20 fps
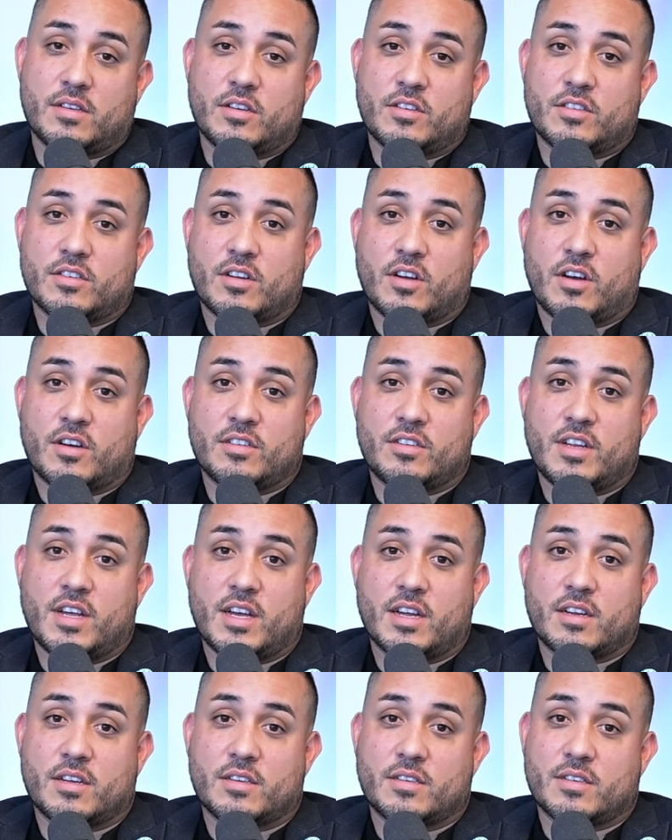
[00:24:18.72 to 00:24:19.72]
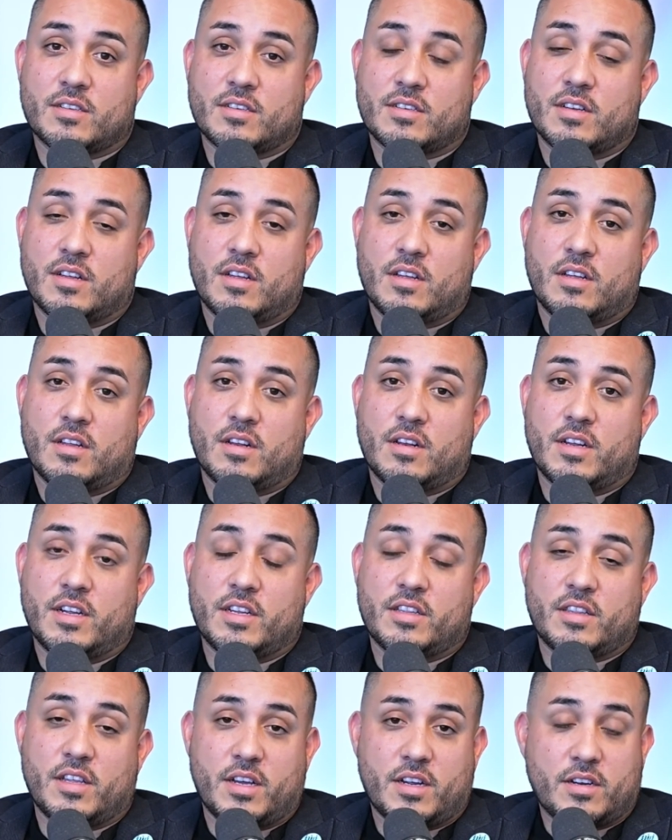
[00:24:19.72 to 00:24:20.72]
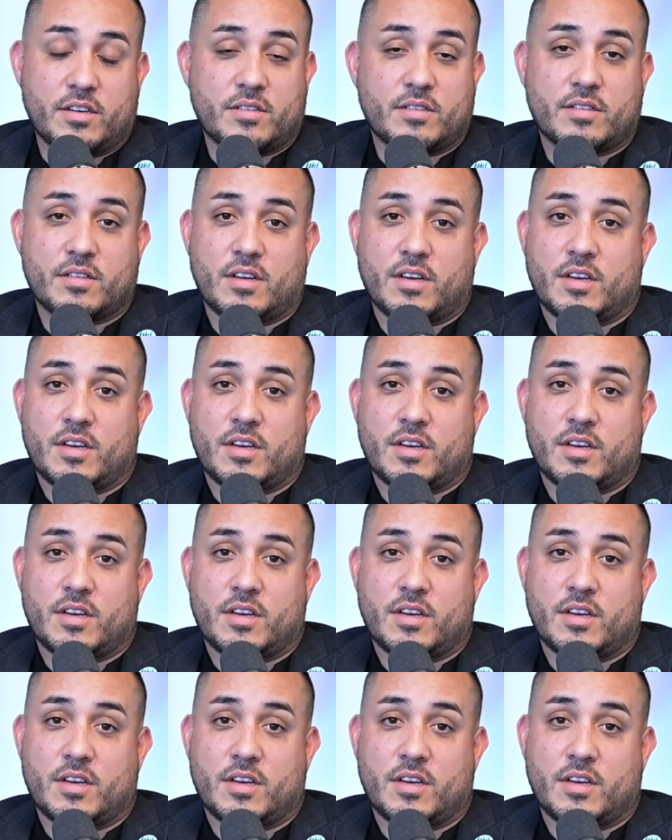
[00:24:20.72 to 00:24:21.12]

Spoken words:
There's a contact link there.